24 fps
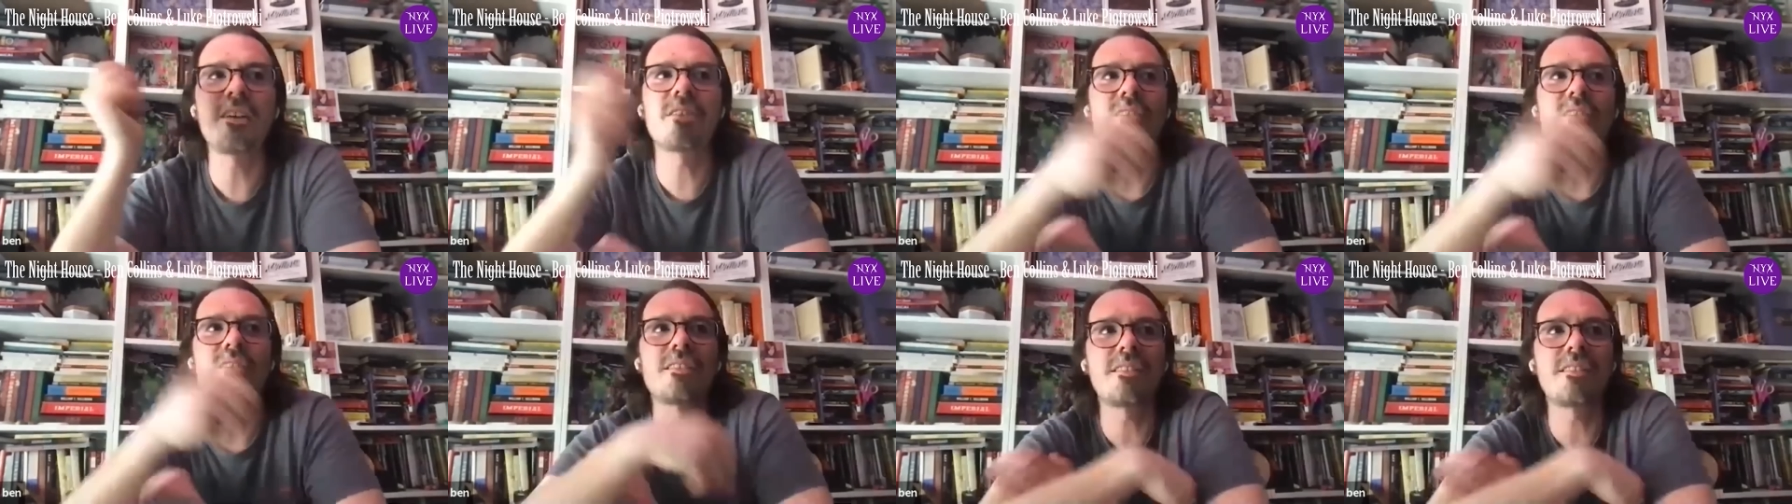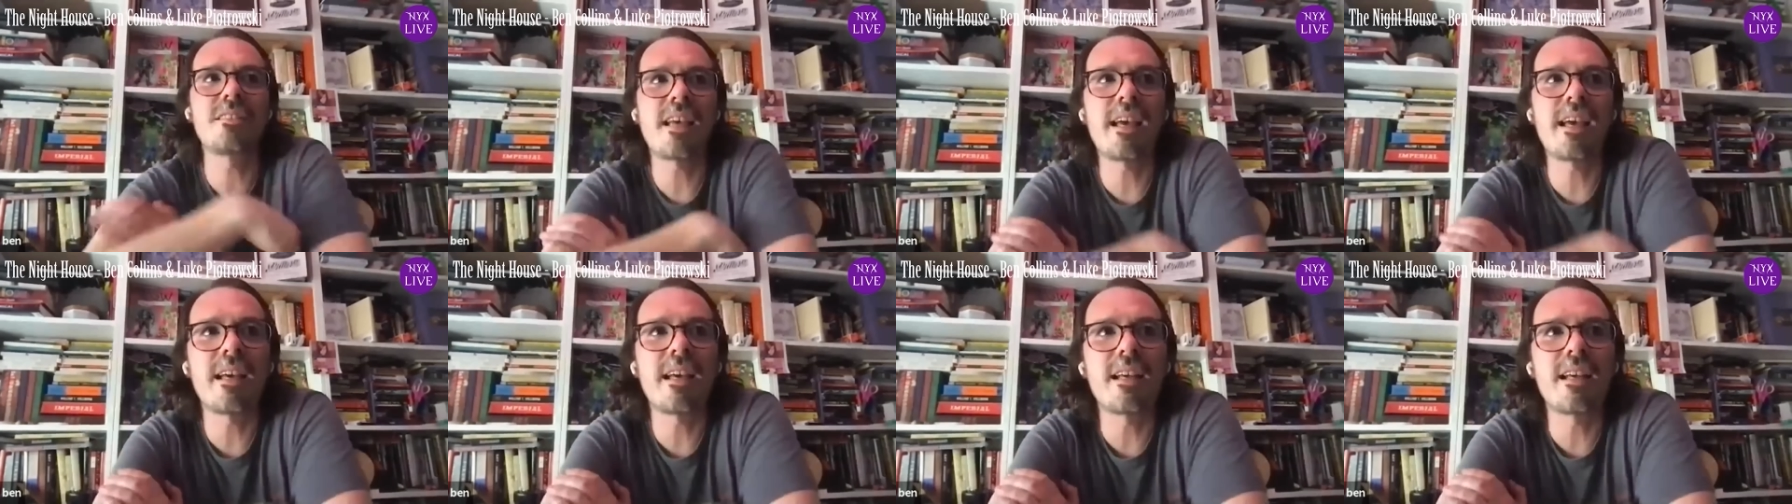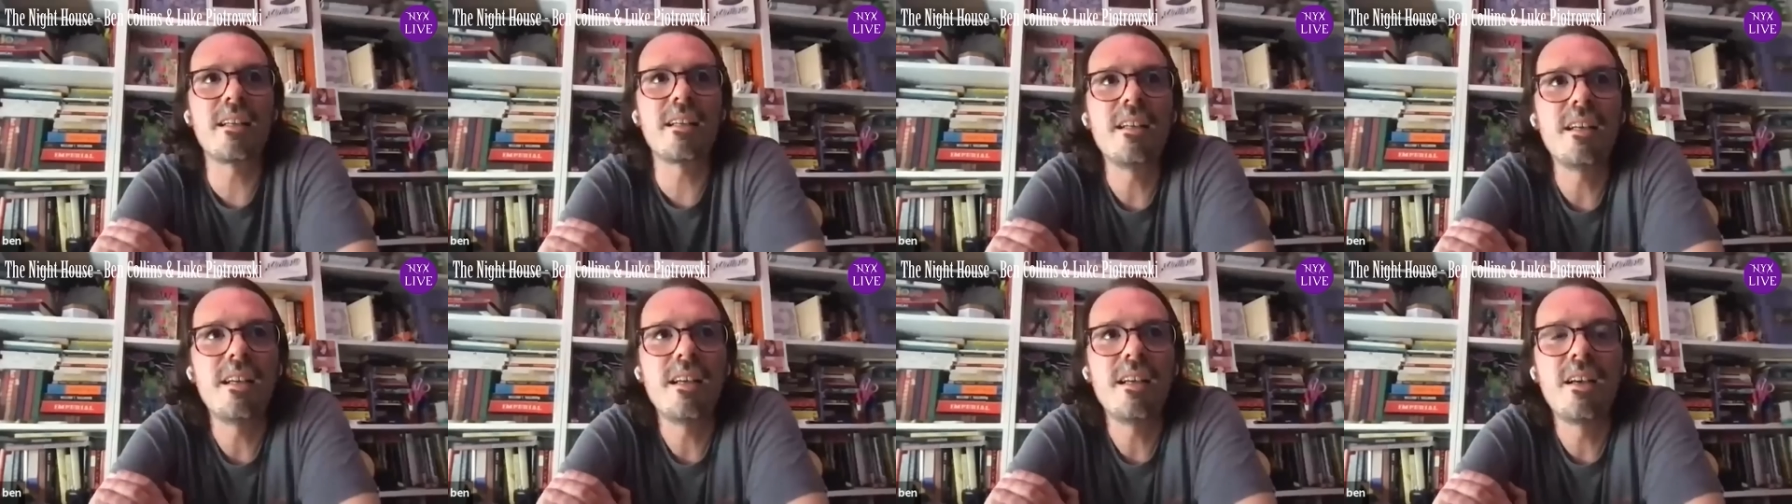I really
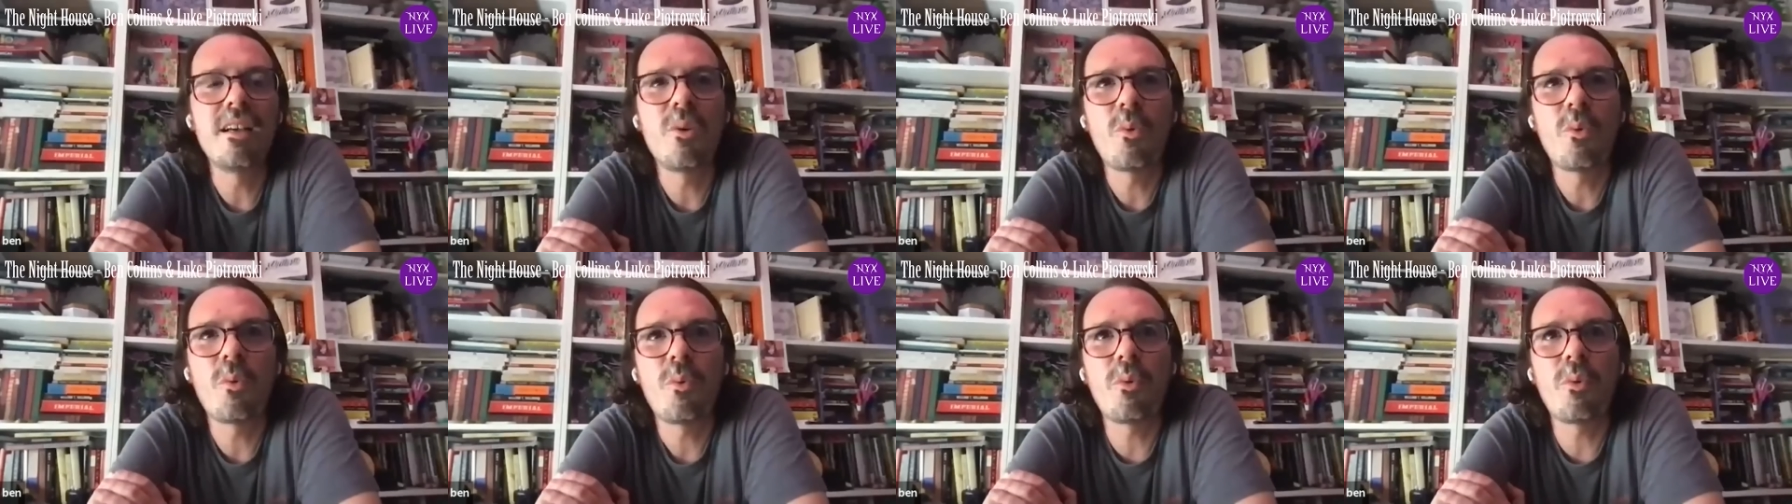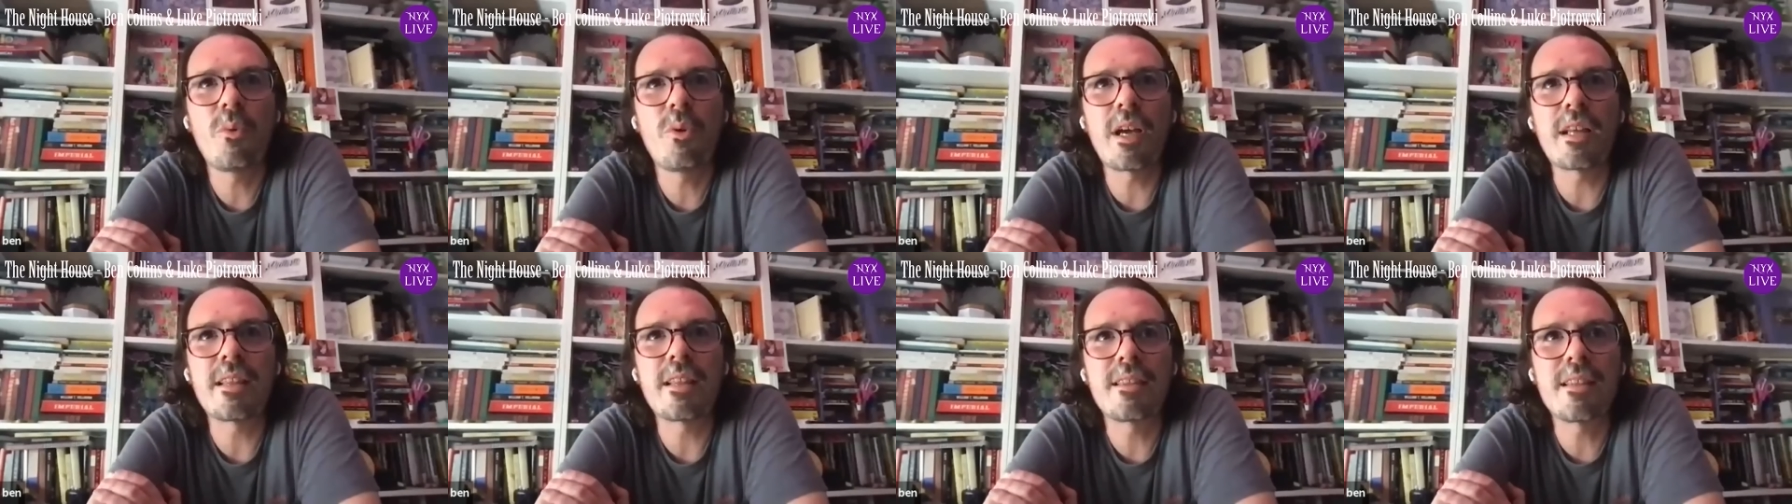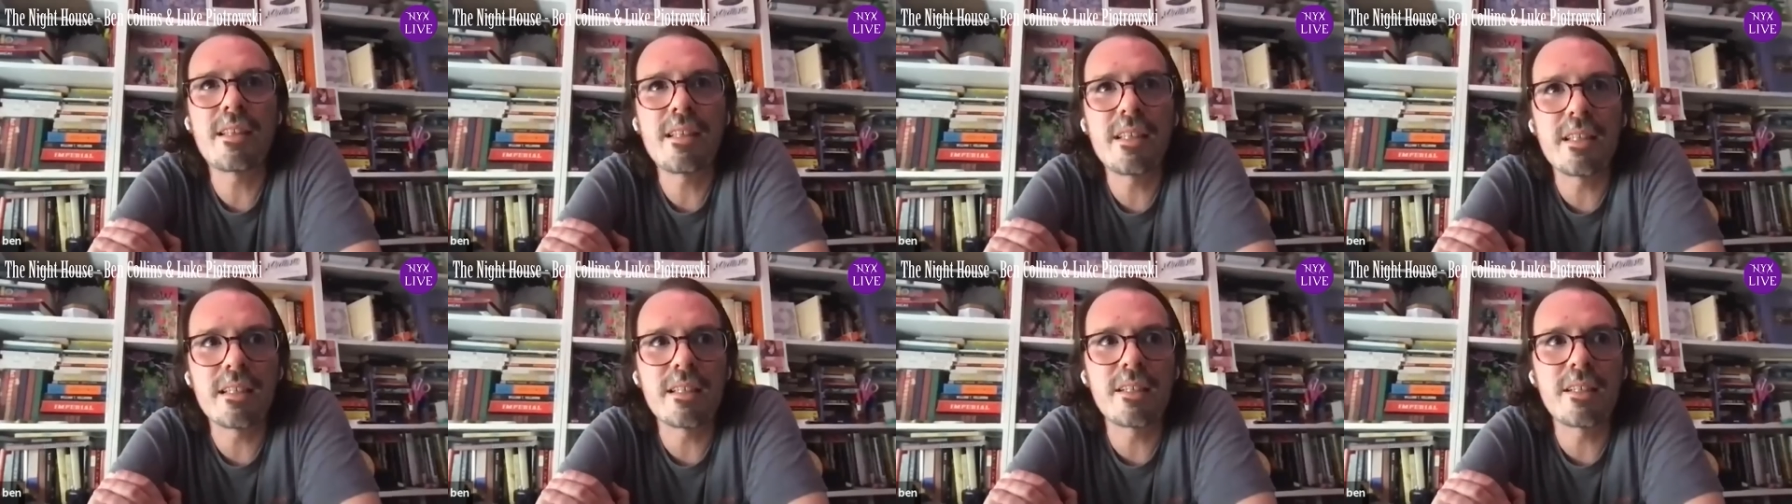like the idea that if we're
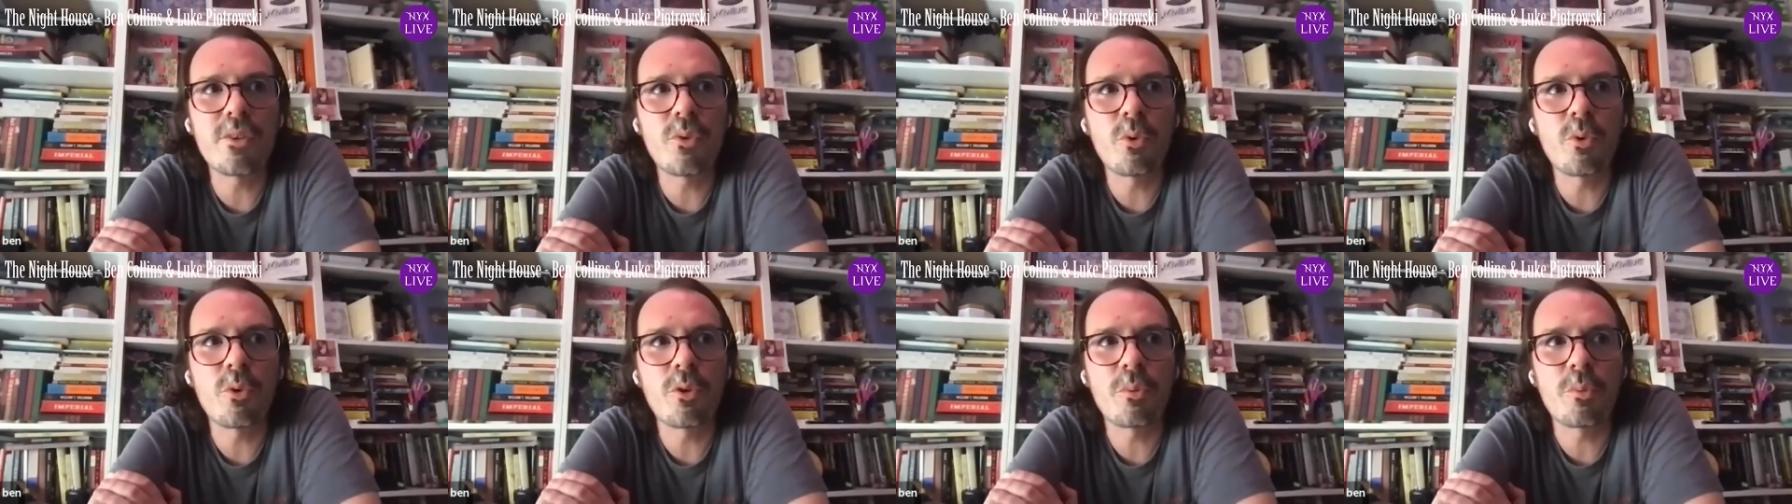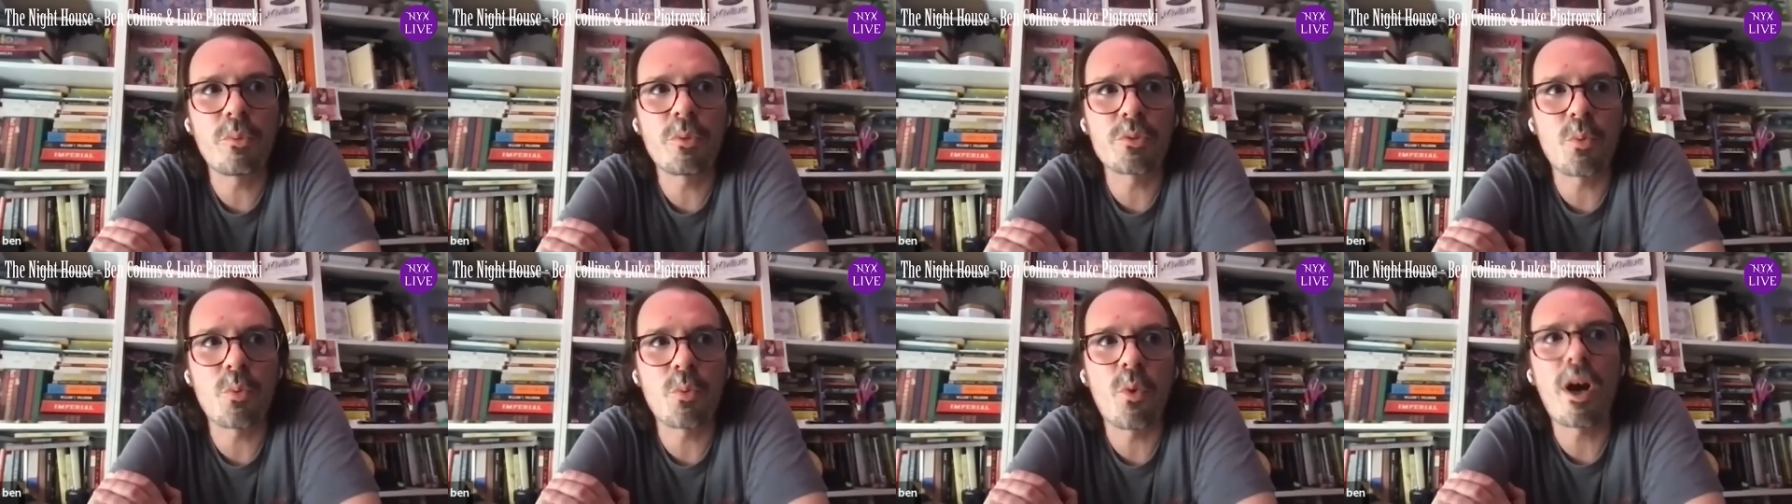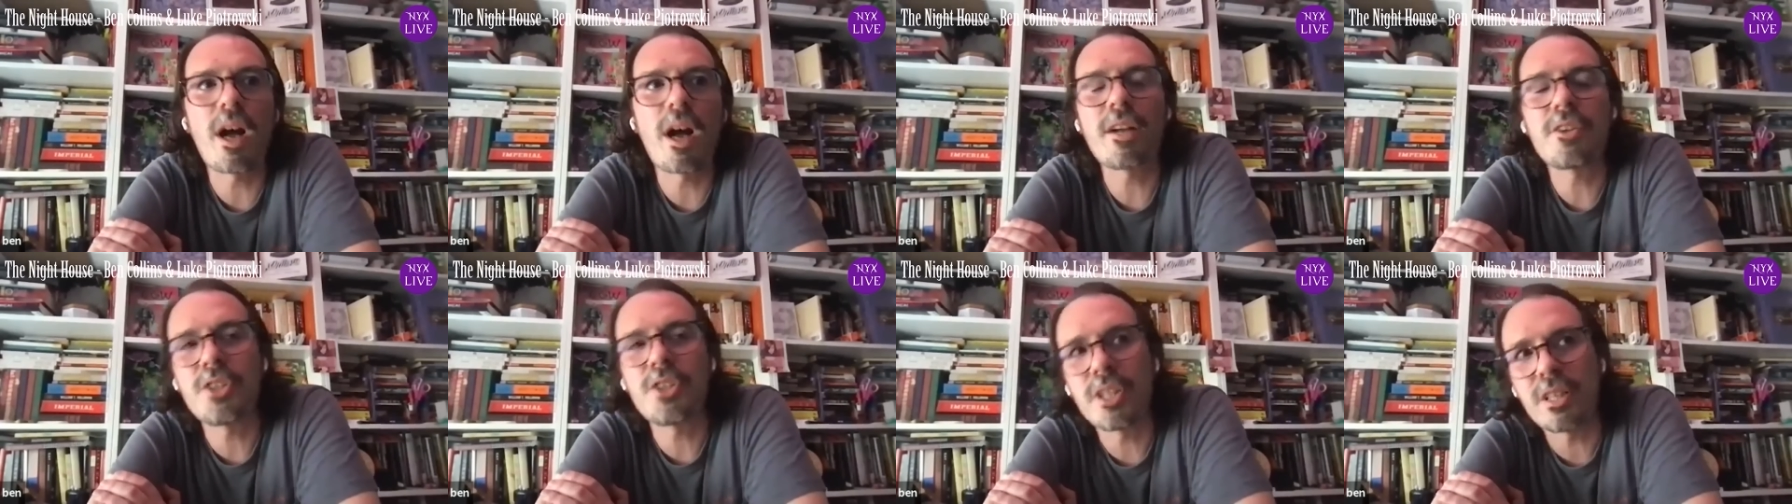going to show any part
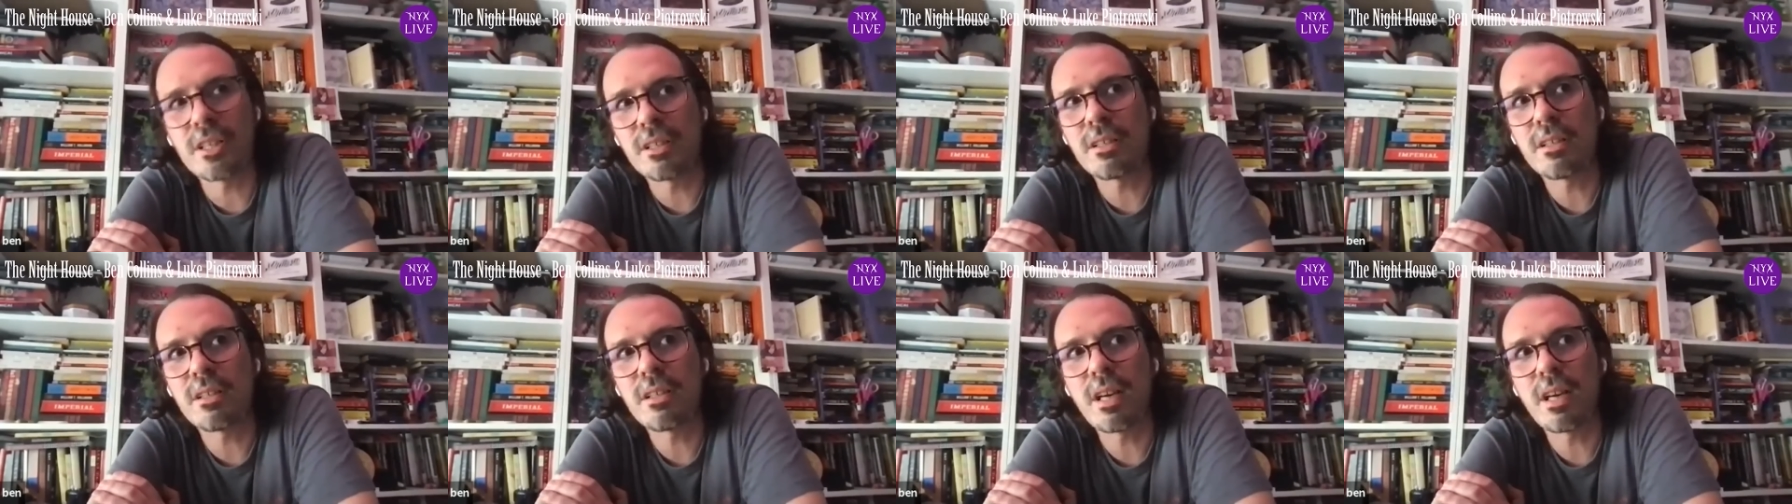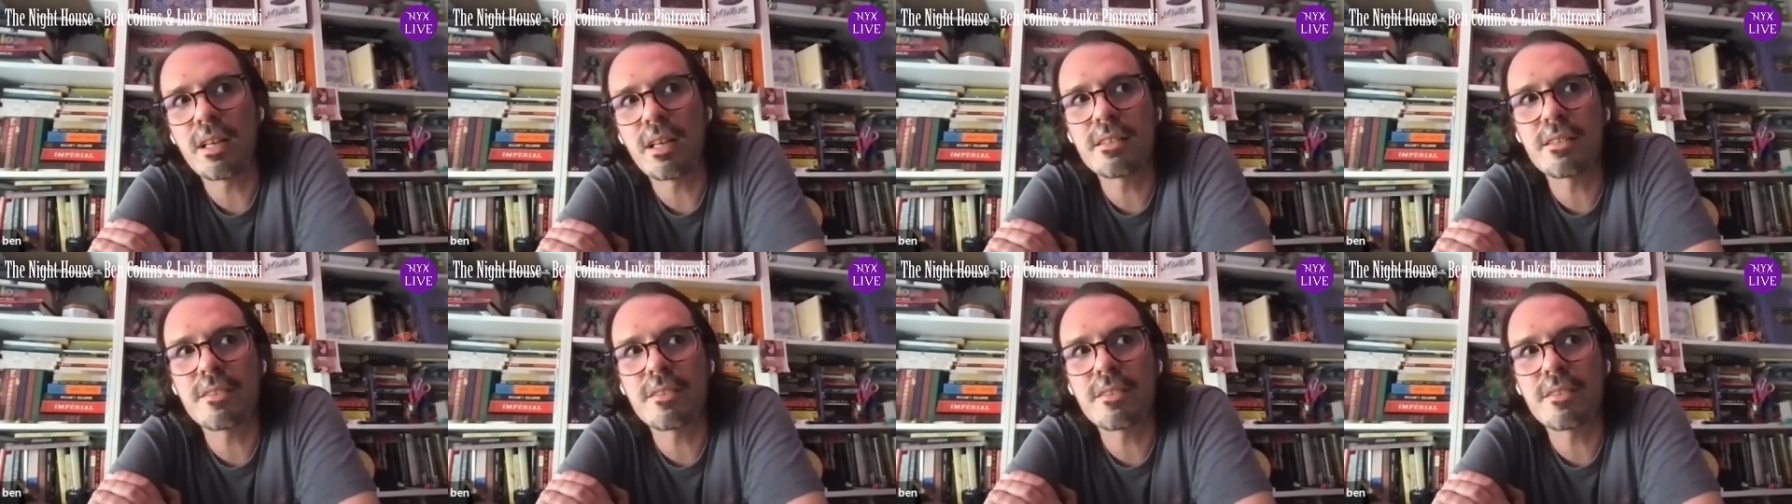of his face,